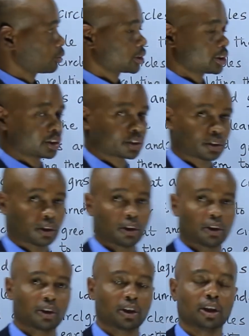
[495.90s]
which is
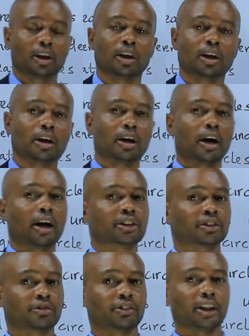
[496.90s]
a
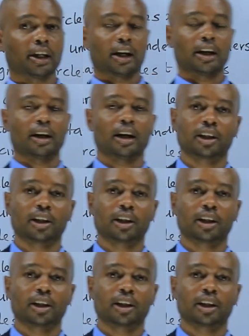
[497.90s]
sphere.